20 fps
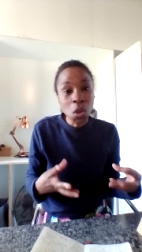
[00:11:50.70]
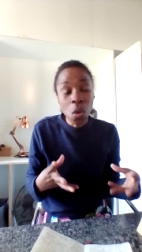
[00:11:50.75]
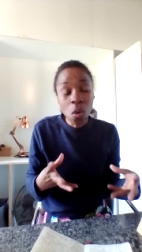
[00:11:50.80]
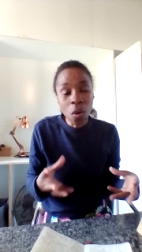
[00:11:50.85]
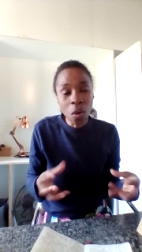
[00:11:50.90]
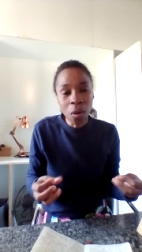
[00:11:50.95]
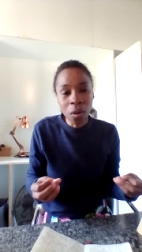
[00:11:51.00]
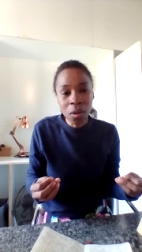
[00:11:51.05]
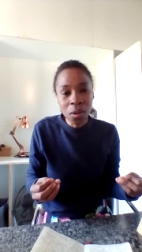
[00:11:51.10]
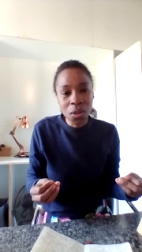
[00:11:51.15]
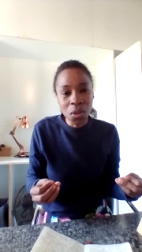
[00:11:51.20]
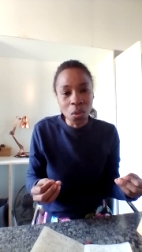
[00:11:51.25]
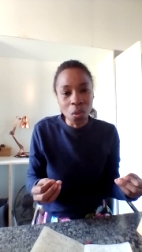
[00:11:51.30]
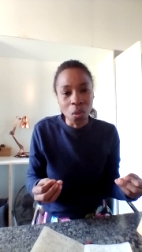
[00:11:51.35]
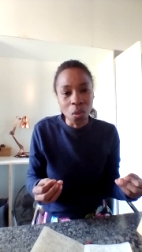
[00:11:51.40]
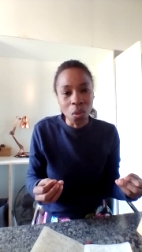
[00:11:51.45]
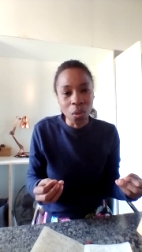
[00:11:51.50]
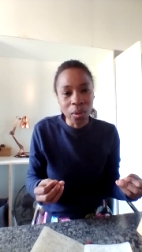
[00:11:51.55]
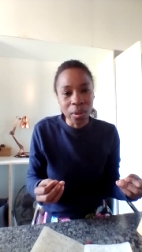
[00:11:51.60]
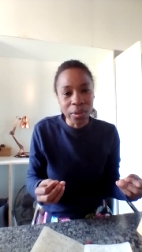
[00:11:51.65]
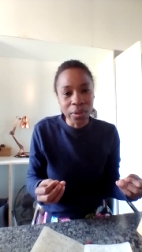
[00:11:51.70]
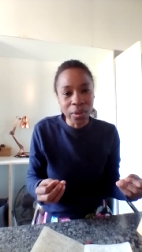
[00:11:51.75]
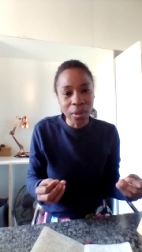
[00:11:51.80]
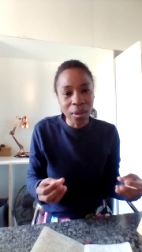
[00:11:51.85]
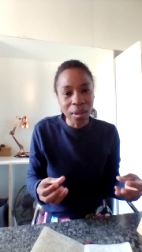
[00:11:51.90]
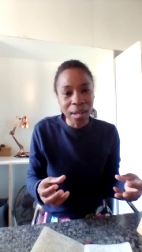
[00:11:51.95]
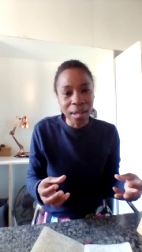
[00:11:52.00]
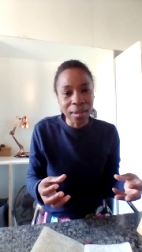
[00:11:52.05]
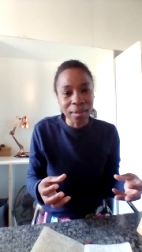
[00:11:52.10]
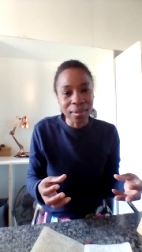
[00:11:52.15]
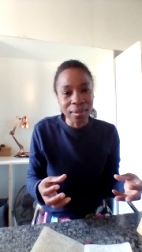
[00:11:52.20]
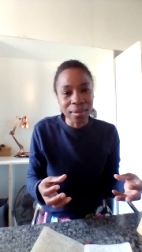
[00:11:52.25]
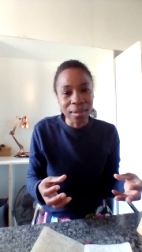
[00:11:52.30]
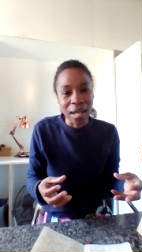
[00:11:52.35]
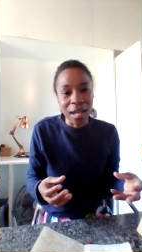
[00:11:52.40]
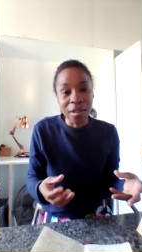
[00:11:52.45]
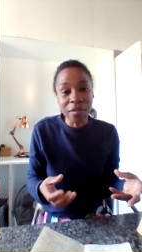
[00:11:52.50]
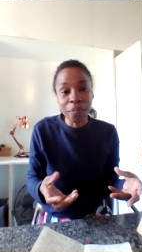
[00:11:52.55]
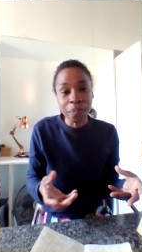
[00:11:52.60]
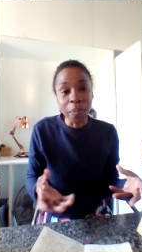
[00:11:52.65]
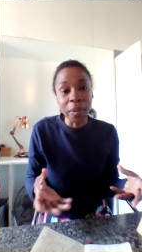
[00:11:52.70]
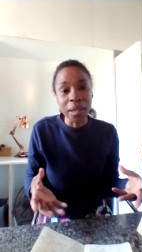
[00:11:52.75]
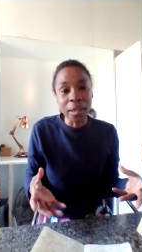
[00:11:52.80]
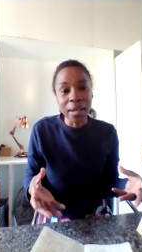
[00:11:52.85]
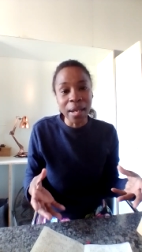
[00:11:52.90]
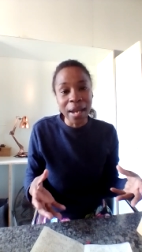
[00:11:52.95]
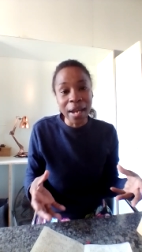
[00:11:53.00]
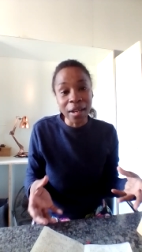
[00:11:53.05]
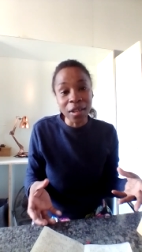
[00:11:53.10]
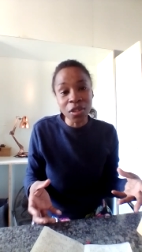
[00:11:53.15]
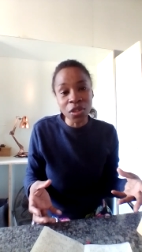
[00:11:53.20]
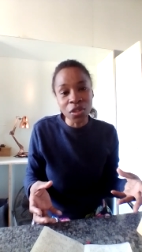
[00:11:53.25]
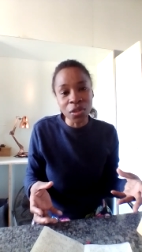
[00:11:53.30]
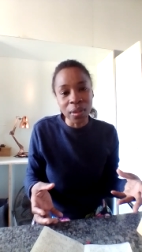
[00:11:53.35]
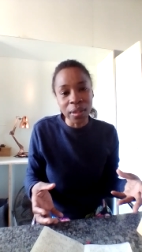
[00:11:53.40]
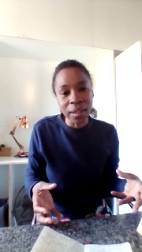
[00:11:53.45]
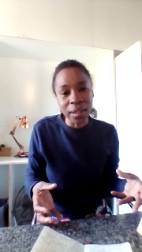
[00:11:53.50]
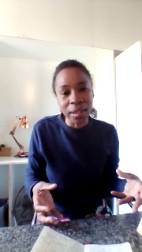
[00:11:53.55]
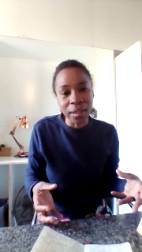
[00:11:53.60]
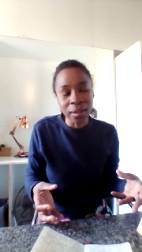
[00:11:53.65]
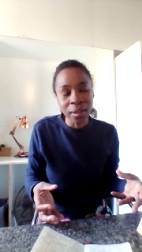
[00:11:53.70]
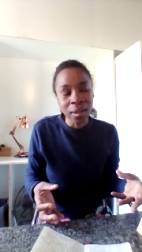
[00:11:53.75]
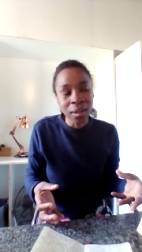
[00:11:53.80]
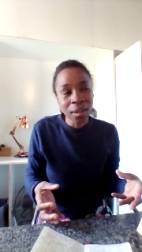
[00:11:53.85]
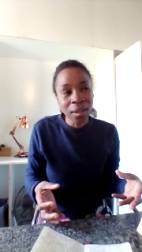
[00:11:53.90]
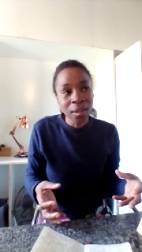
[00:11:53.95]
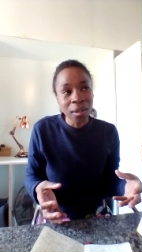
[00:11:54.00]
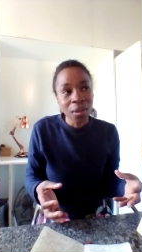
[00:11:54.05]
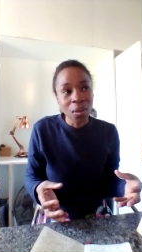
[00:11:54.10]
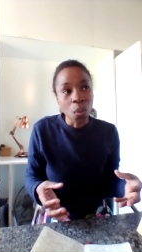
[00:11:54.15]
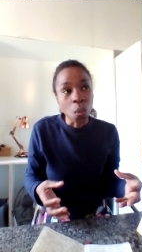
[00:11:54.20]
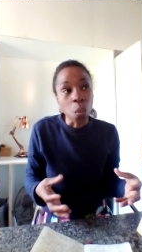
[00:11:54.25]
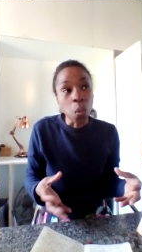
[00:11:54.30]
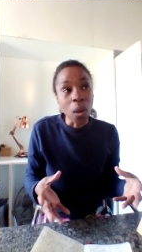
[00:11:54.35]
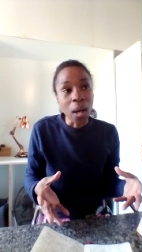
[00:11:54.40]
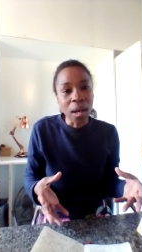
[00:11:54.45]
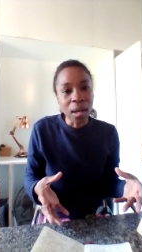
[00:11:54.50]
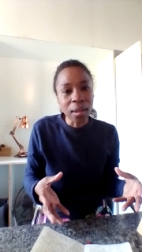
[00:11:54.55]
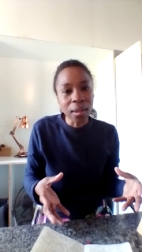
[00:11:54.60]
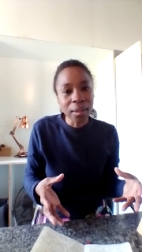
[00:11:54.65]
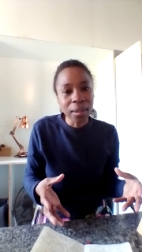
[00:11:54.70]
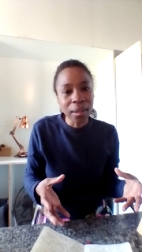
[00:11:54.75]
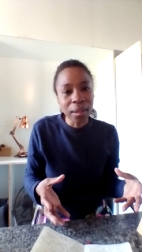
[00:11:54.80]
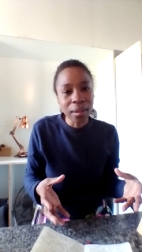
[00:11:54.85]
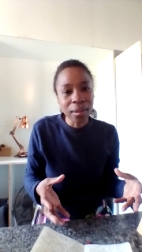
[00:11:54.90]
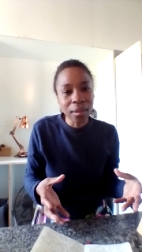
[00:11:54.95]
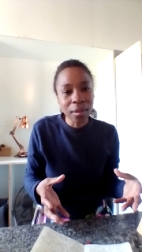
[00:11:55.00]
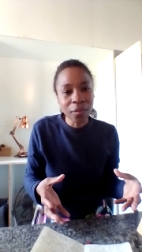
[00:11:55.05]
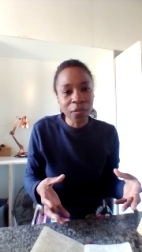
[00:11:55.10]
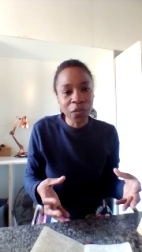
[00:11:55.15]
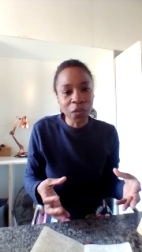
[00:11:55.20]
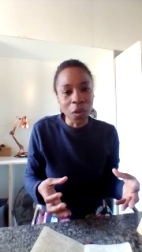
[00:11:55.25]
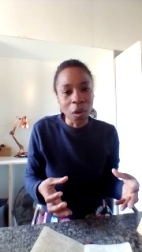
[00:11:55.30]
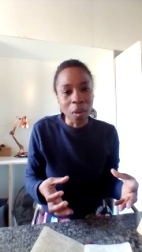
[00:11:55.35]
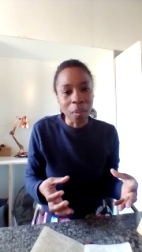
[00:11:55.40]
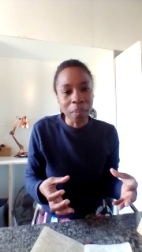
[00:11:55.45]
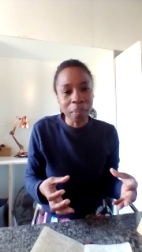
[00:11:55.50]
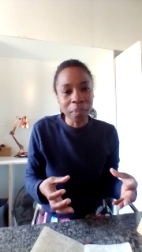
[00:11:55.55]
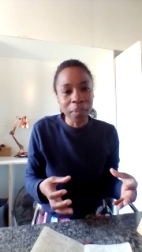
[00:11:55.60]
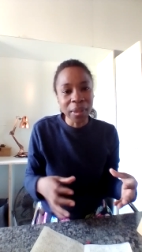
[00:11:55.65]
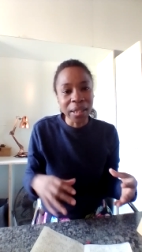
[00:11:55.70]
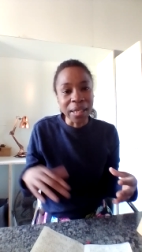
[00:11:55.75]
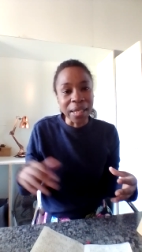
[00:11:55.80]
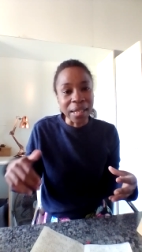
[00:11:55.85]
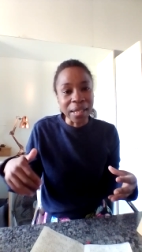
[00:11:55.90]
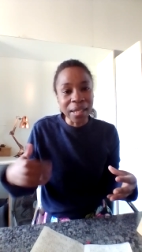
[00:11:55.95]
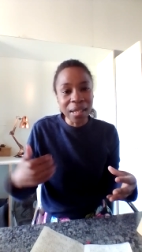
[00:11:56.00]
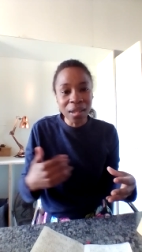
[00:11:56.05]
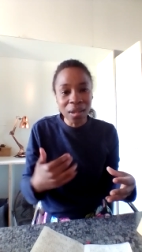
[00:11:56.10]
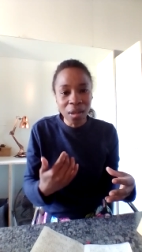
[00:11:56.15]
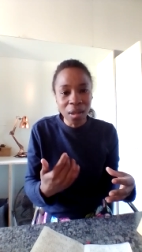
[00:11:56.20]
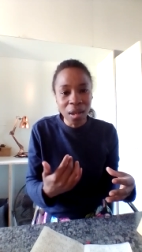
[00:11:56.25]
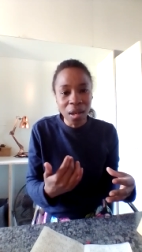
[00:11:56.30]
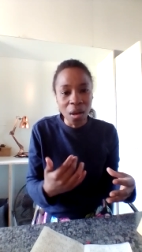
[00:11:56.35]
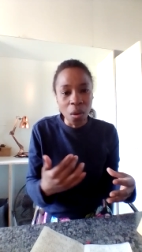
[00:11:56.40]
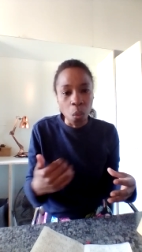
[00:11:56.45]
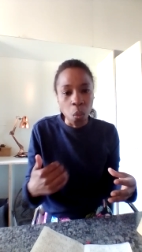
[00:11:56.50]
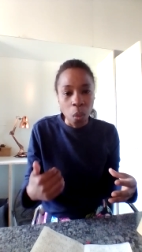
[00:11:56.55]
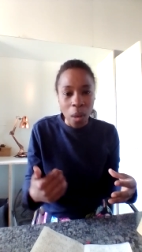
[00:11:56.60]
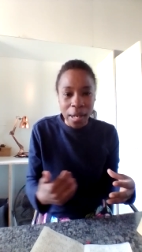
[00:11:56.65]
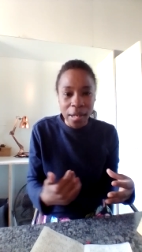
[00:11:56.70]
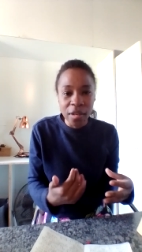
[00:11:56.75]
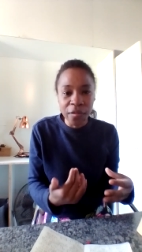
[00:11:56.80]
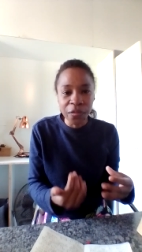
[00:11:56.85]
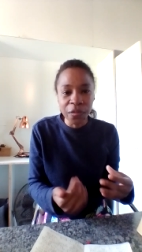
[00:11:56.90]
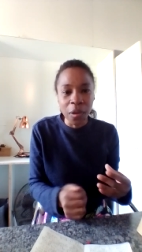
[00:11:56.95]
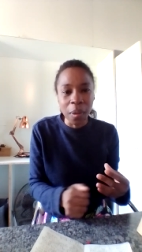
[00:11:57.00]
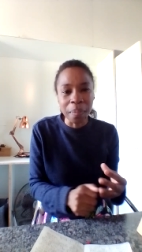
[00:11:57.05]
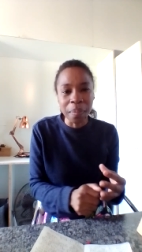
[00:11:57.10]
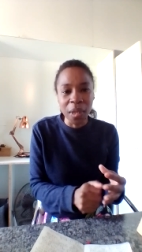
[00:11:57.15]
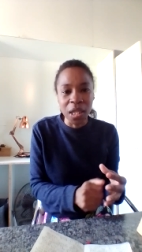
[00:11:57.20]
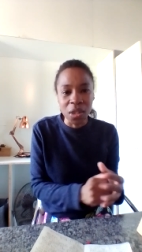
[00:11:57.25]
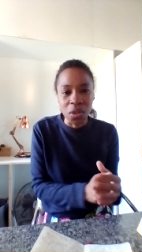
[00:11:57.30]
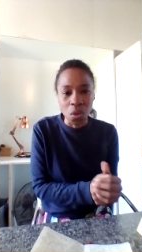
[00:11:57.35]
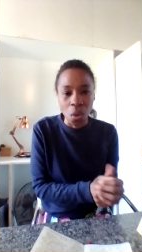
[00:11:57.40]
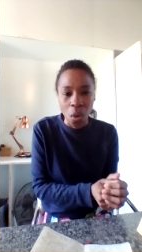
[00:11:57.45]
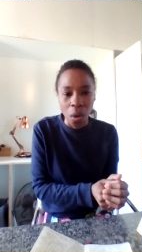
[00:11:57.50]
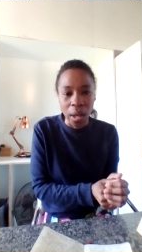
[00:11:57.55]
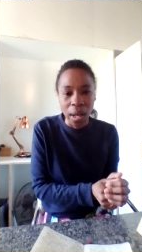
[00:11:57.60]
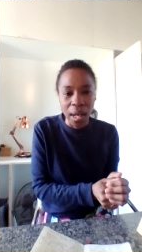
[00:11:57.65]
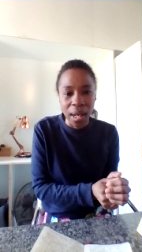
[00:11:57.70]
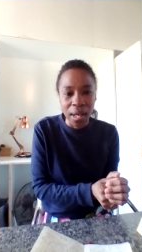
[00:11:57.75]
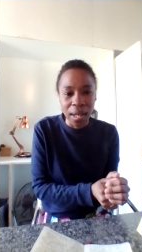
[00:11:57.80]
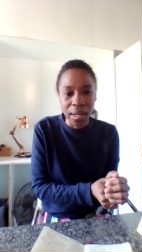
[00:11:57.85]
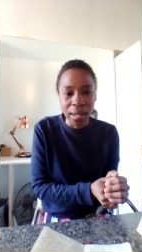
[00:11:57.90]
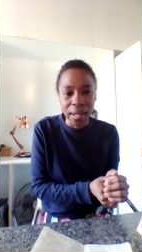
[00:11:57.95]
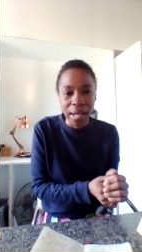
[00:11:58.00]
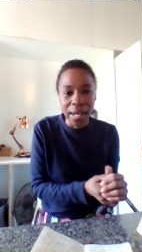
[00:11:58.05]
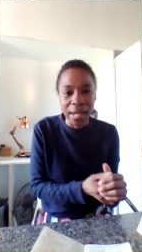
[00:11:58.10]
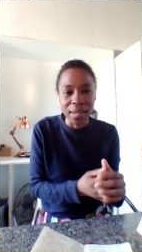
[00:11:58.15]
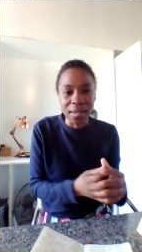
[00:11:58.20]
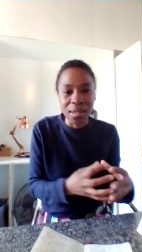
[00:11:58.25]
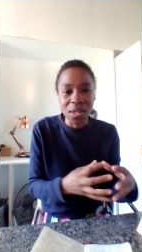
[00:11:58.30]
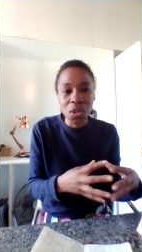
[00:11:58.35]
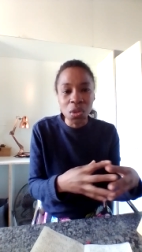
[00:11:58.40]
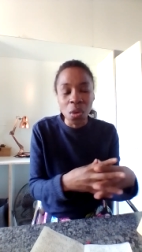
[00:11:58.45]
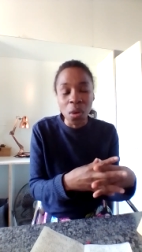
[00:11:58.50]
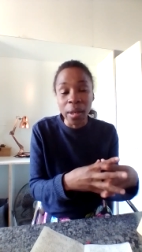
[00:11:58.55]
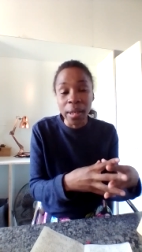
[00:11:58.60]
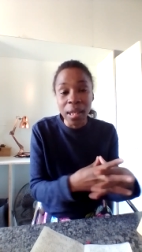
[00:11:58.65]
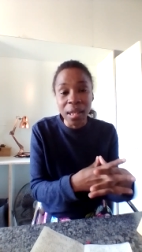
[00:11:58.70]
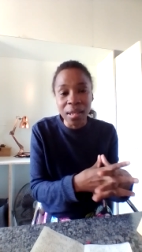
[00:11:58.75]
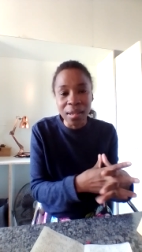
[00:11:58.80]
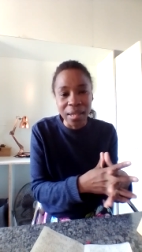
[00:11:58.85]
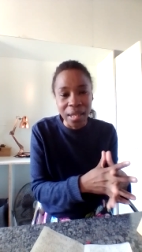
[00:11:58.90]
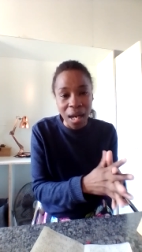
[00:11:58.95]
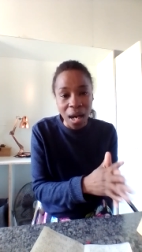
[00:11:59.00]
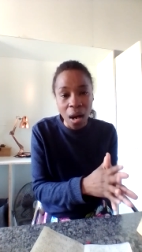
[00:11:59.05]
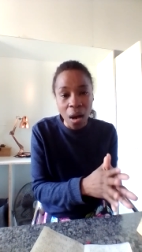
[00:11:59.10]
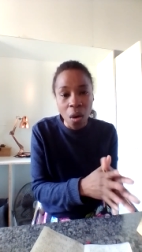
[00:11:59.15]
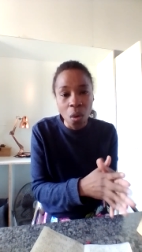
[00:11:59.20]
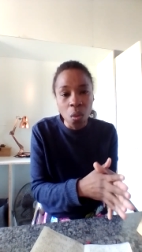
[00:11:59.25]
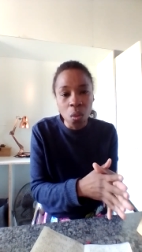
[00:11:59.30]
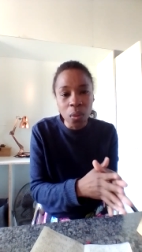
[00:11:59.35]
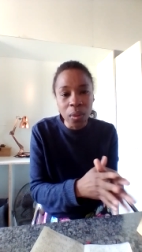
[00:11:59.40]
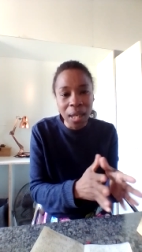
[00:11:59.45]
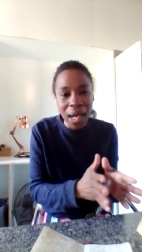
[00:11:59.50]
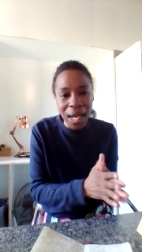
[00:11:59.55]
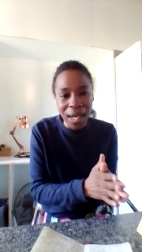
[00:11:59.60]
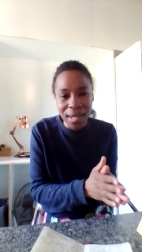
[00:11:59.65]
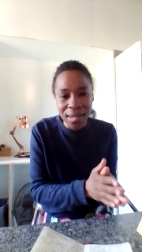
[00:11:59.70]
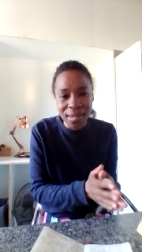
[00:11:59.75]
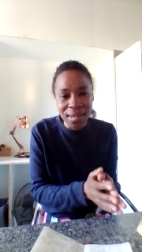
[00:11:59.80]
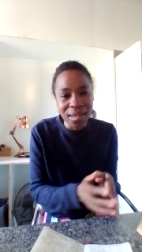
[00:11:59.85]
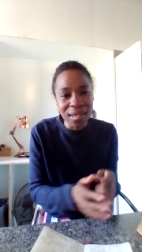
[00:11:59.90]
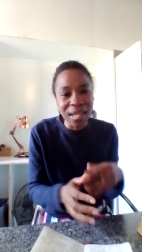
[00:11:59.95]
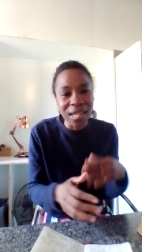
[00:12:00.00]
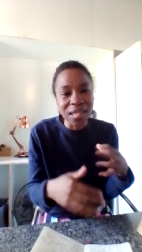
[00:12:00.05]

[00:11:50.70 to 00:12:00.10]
talks, or like they've been actually working from getting away from the dollar and starting their own currency.